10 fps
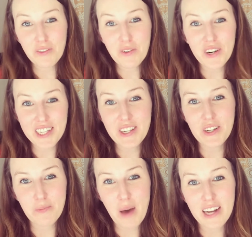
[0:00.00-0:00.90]
of course
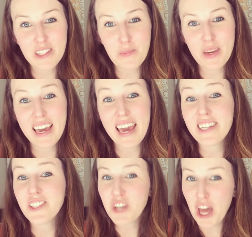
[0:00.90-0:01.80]
goes back to being
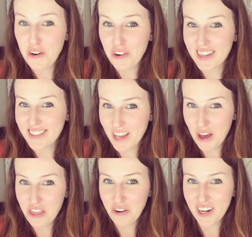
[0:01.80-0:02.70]
a generous
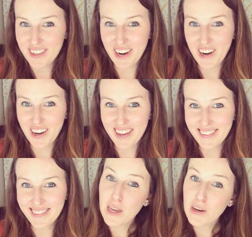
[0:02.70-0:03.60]

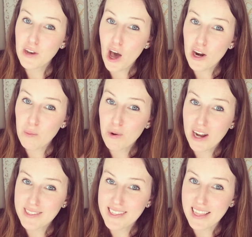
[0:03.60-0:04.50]
authoritarian and not a
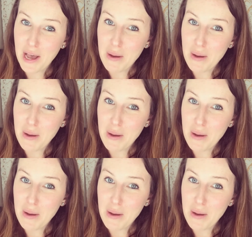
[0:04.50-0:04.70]
bridezilla.